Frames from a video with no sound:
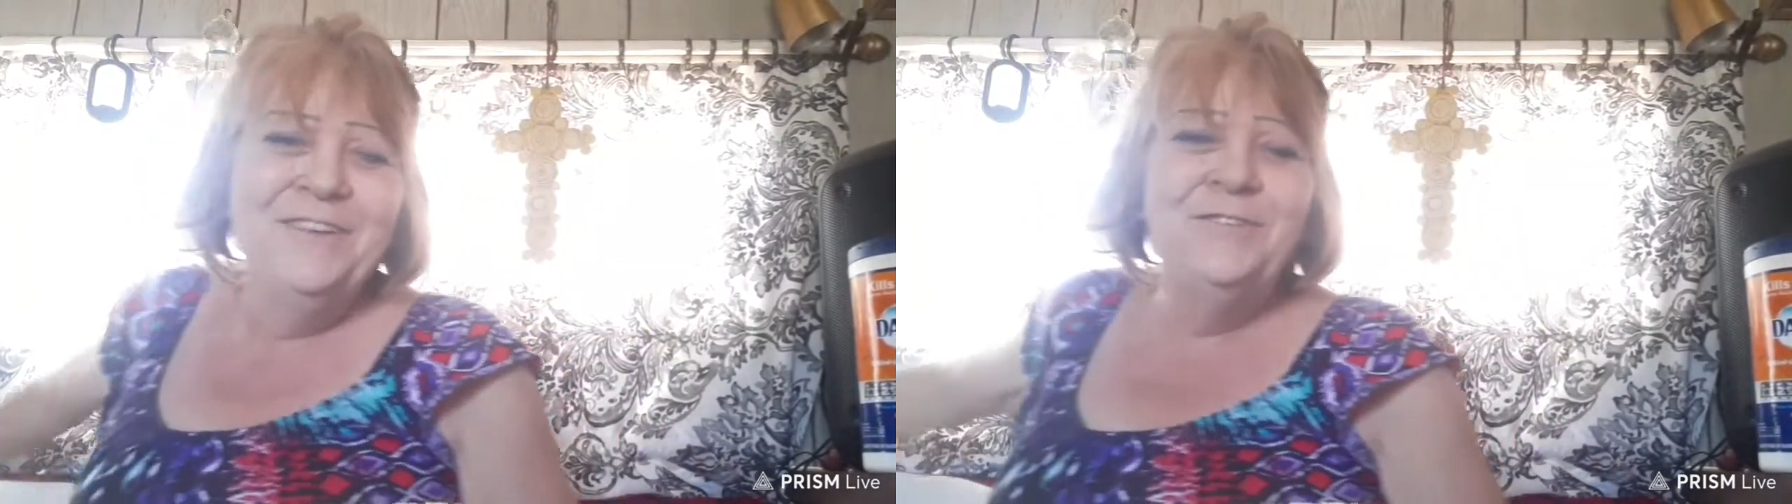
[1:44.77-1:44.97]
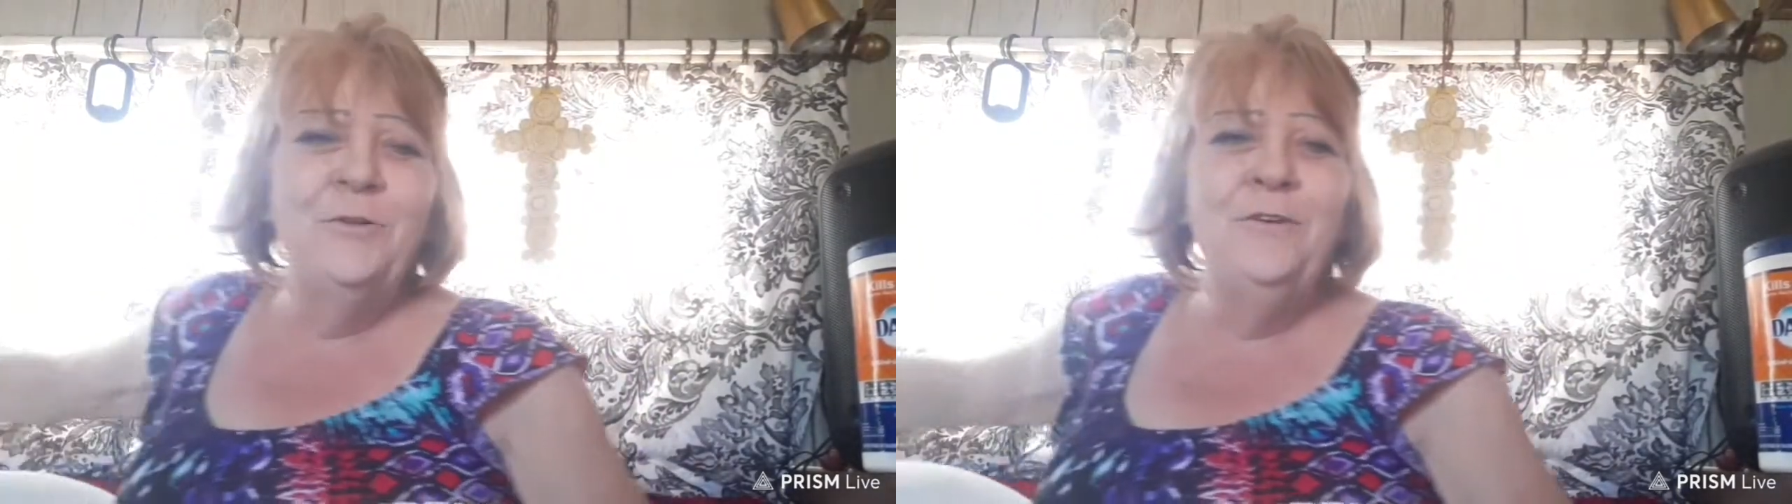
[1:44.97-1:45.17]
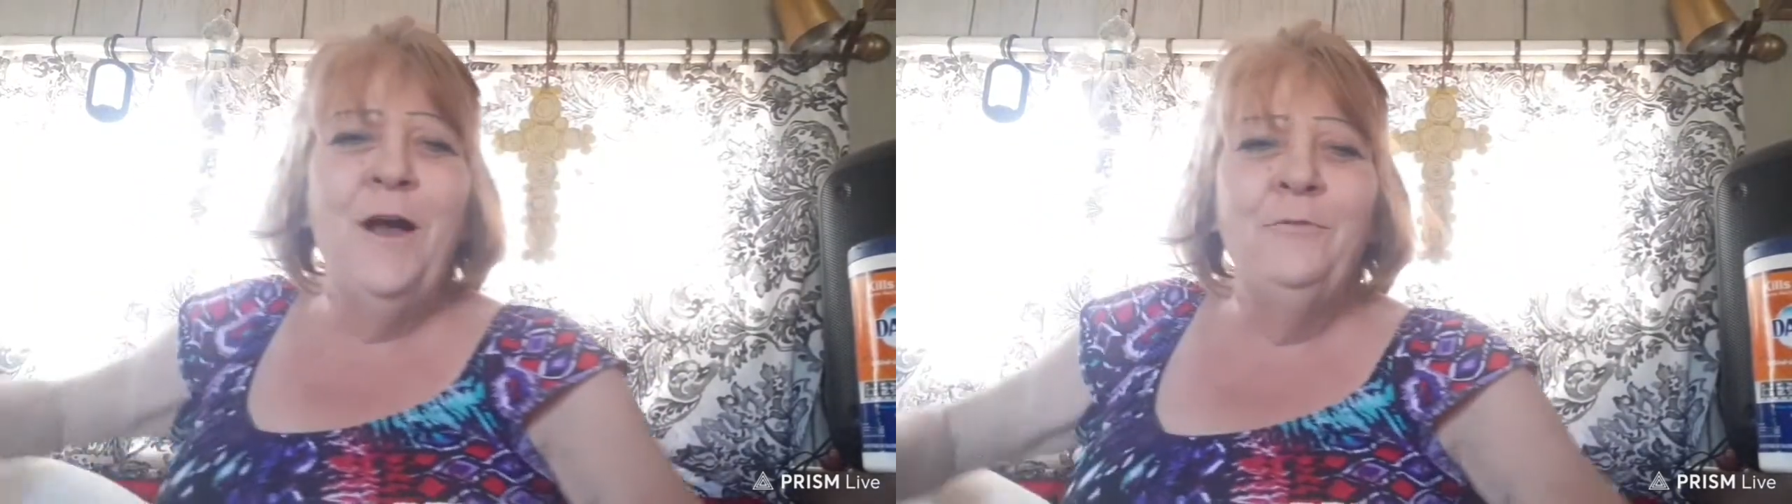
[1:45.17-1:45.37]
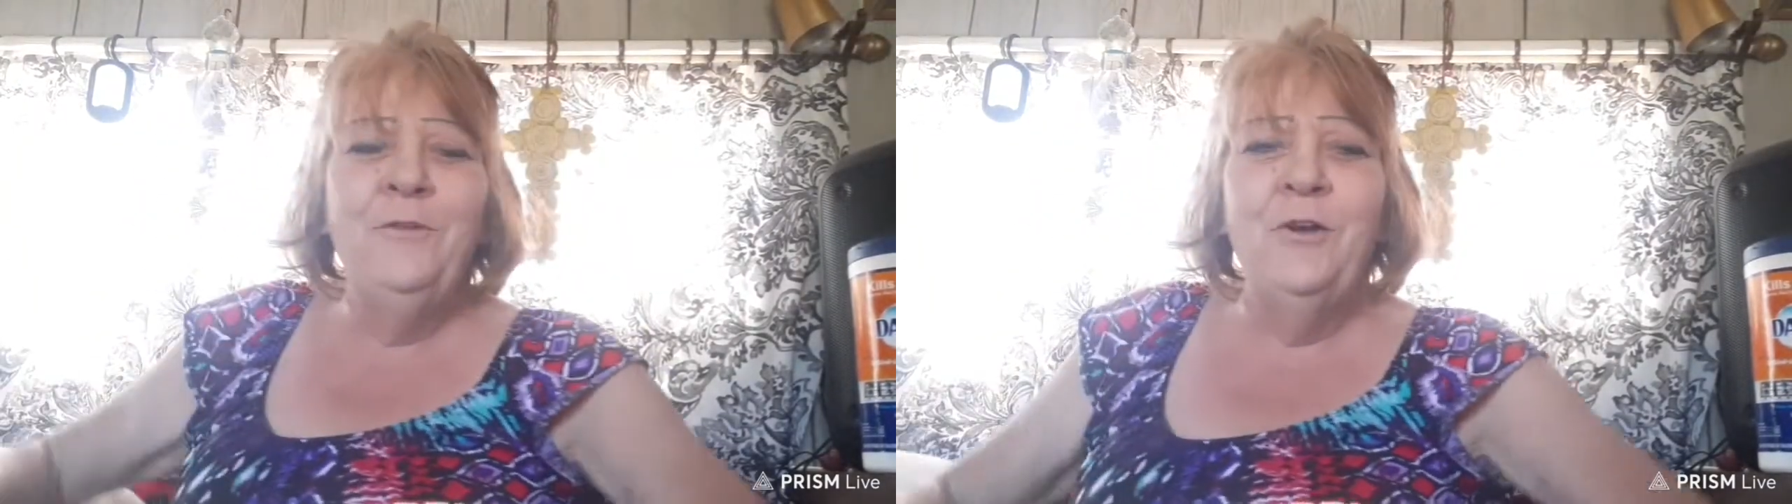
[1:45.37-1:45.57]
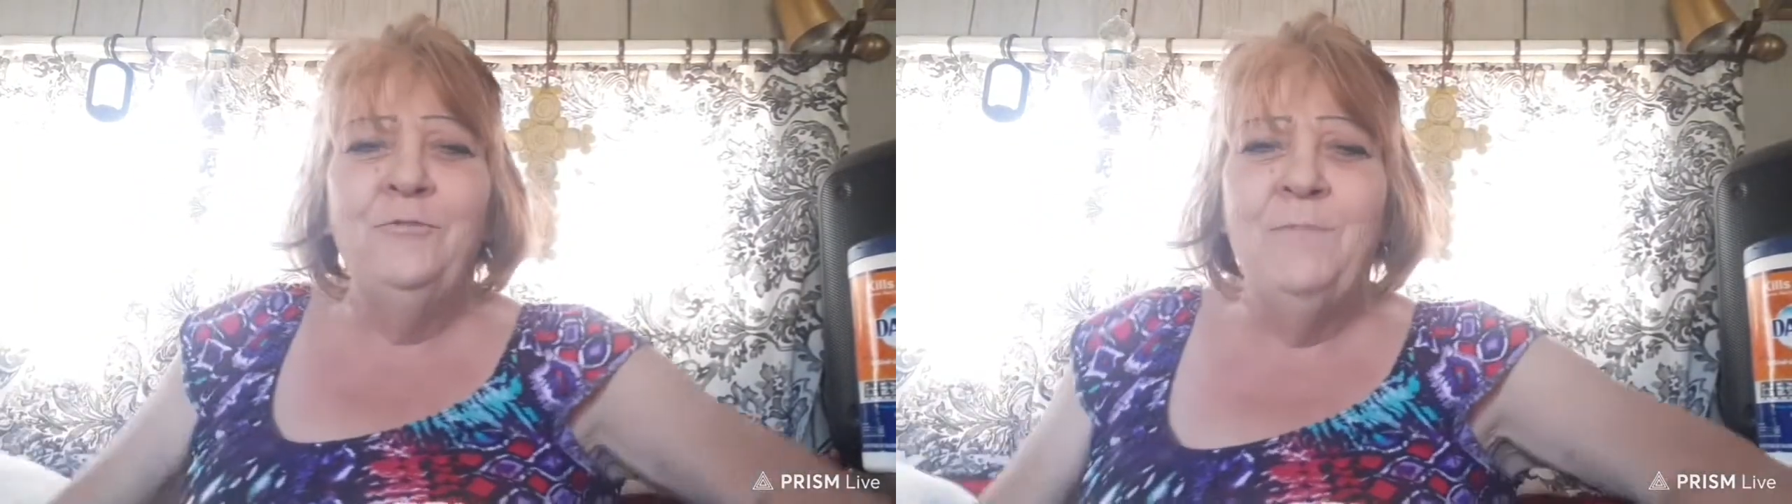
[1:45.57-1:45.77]
So, y'all,
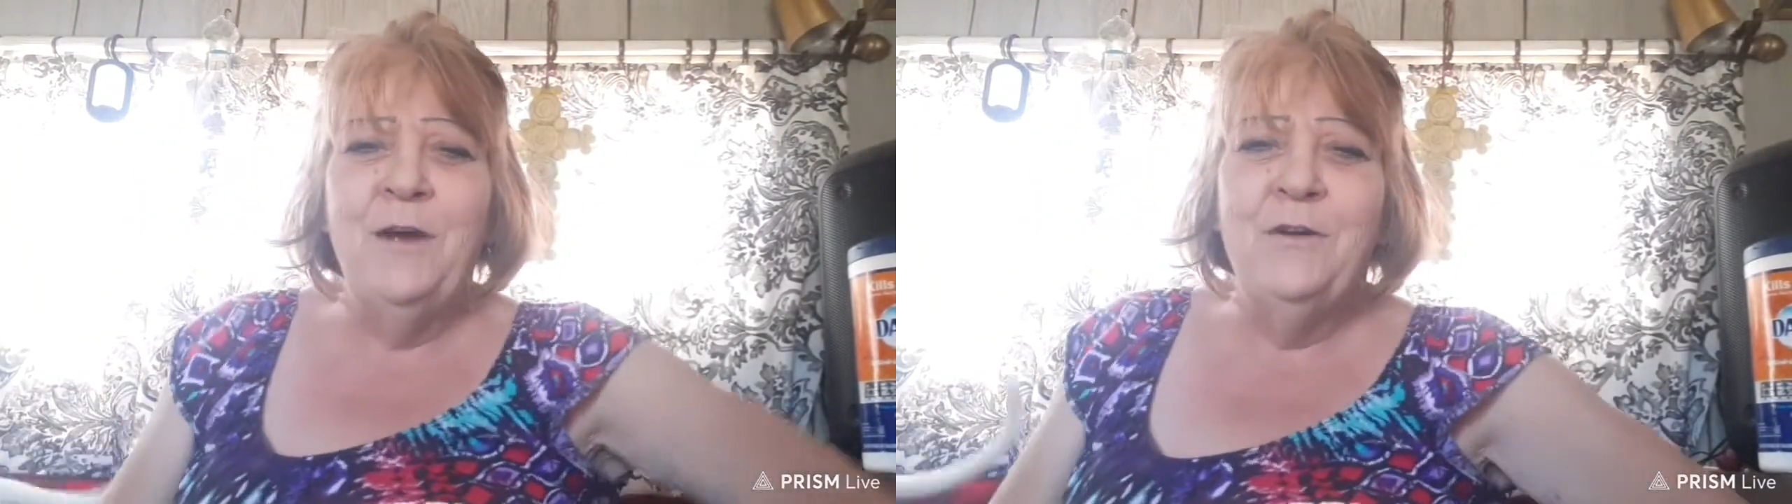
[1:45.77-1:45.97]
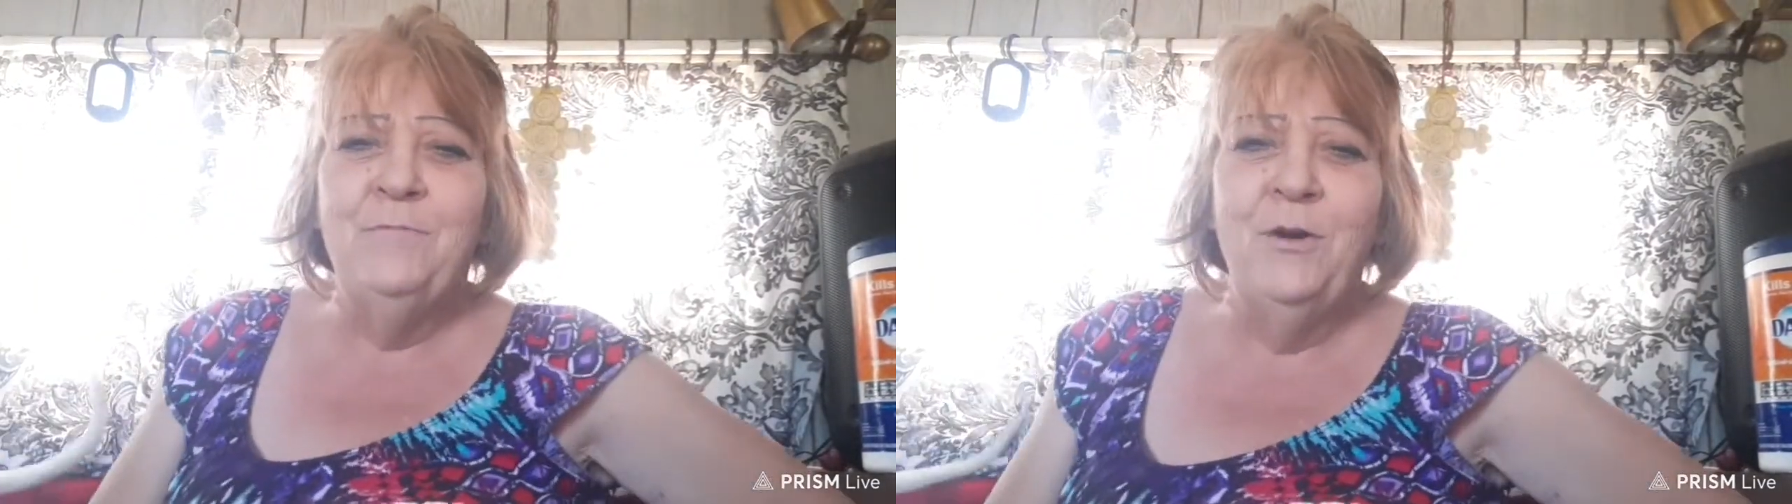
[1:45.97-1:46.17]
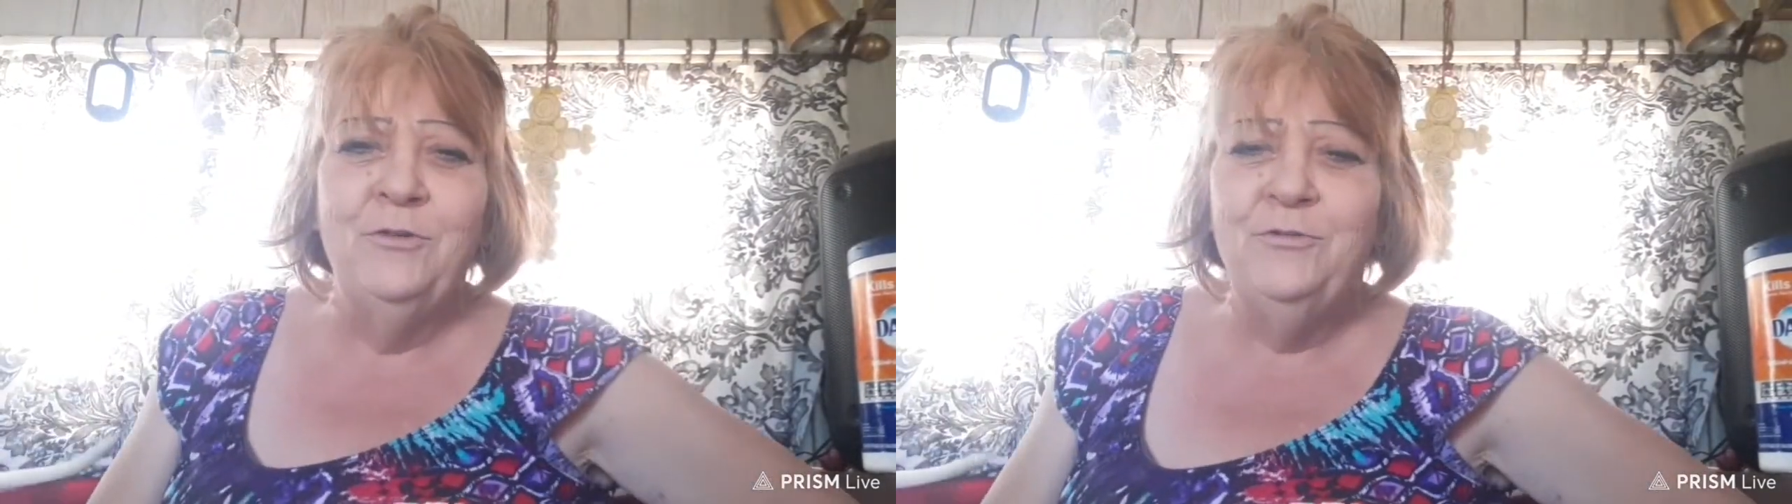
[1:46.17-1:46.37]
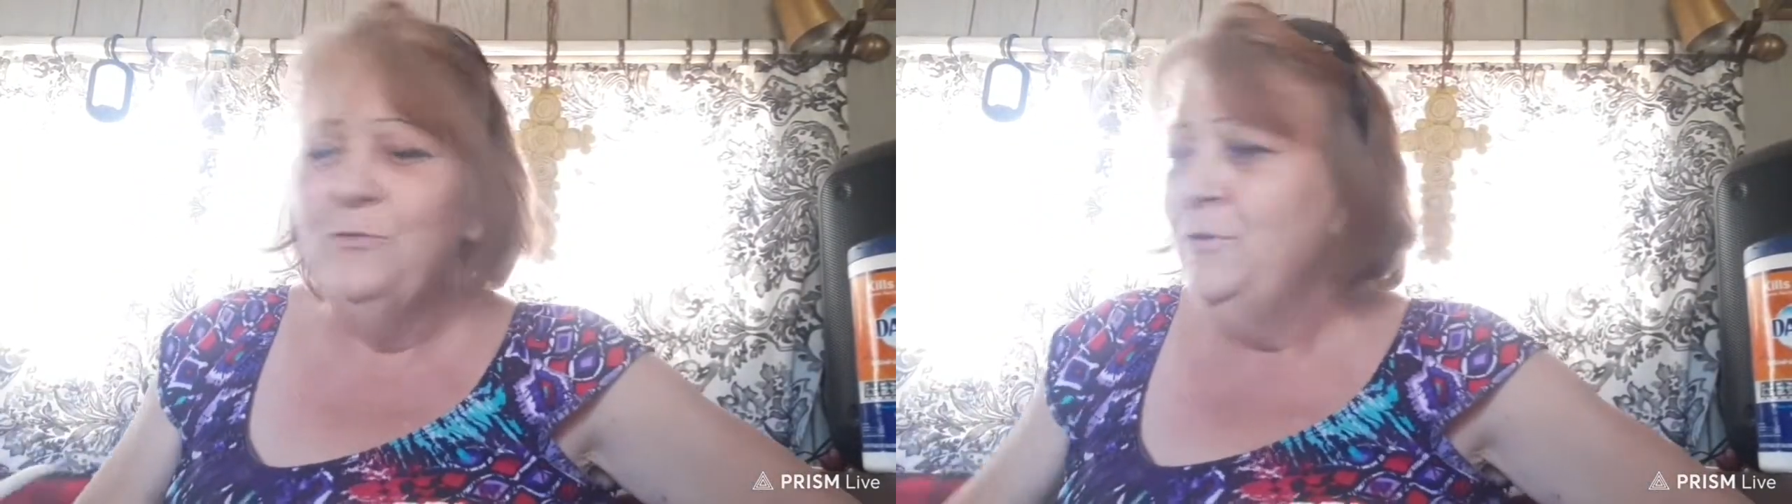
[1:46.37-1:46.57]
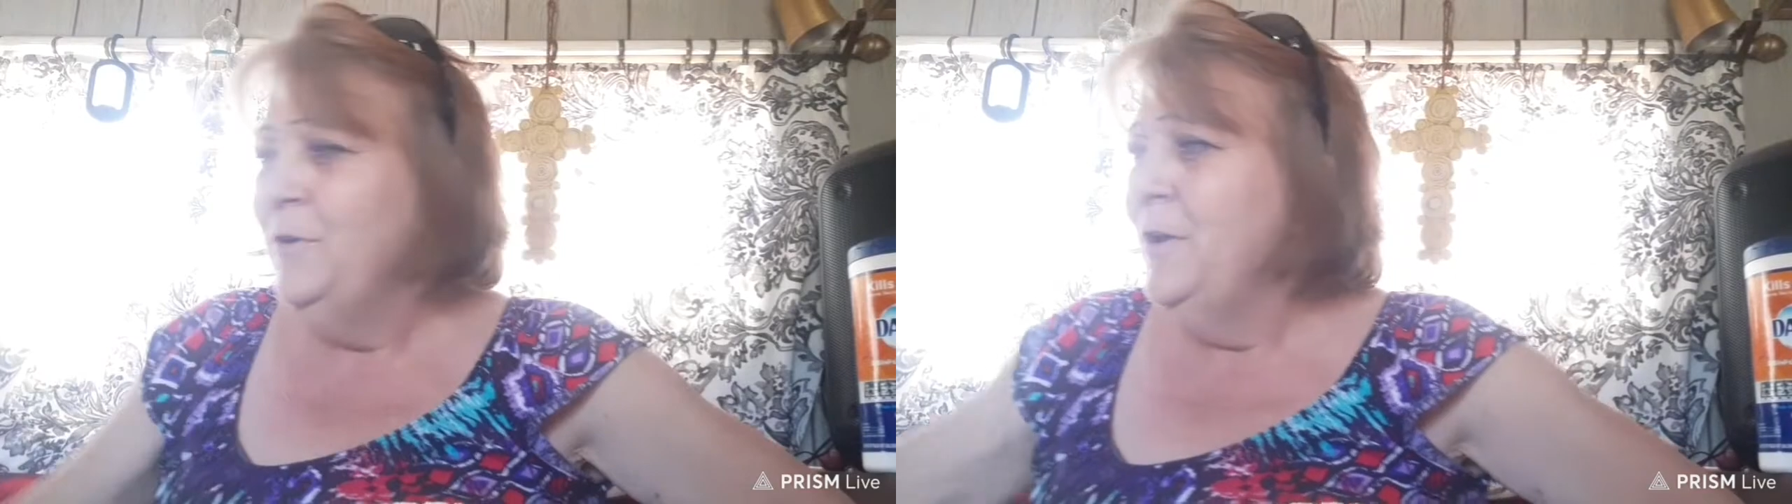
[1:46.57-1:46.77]
there's my commercial.